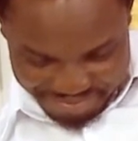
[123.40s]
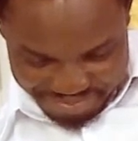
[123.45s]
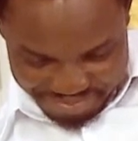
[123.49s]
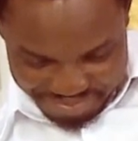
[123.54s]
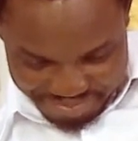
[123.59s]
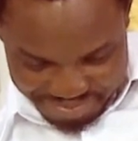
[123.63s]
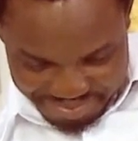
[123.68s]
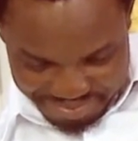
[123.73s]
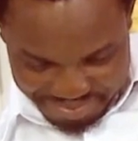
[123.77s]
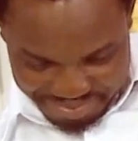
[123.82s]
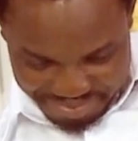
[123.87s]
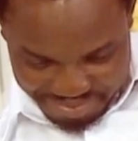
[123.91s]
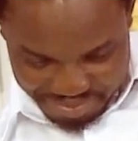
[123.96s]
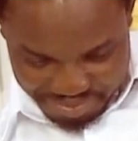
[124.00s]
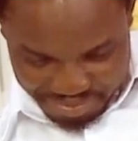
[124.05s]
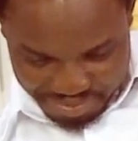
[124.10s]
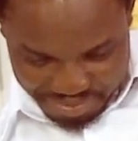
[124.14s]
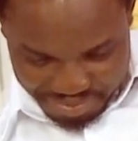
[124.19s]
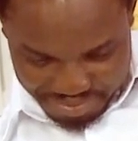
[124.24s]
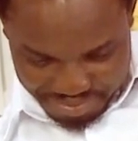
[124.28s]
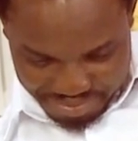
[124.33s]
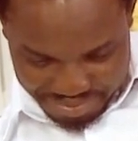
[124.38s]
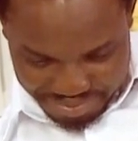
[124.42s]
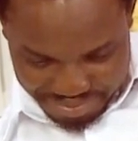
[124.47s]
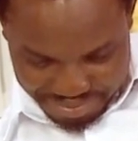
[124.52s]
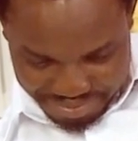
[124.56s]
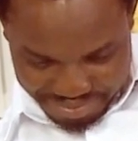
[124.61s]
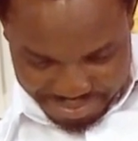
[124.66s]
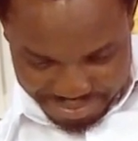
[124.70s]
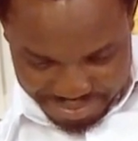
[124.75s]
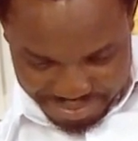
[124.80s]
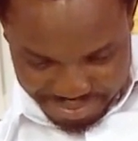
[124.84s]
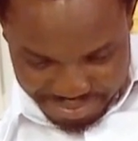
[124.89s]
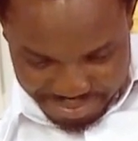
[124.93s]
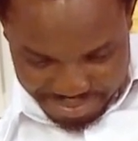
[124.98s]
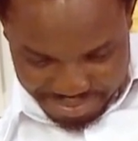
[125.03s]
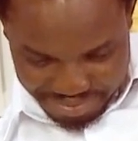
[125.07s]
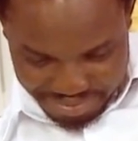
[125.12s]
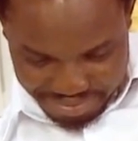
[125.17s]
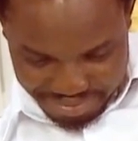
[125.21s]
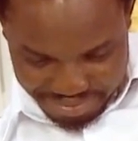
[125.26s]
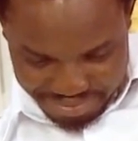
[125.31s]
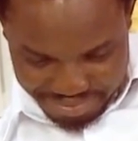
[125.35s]

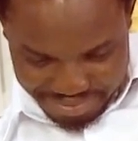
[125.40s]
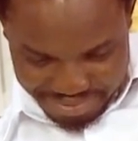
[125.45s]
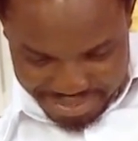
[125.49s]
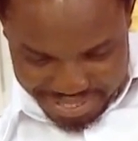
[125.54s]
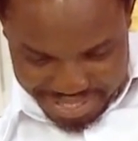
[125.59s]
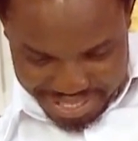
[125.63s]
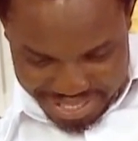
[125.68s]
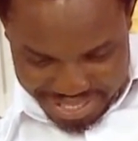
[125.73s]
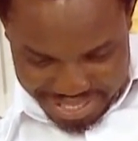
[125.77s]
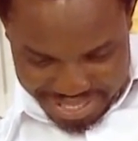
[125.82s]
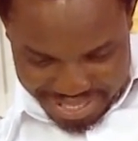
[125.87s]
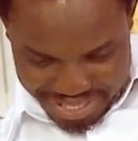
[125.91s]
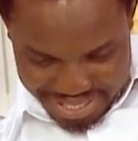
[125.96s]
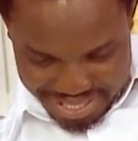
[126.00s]
(no one is talking)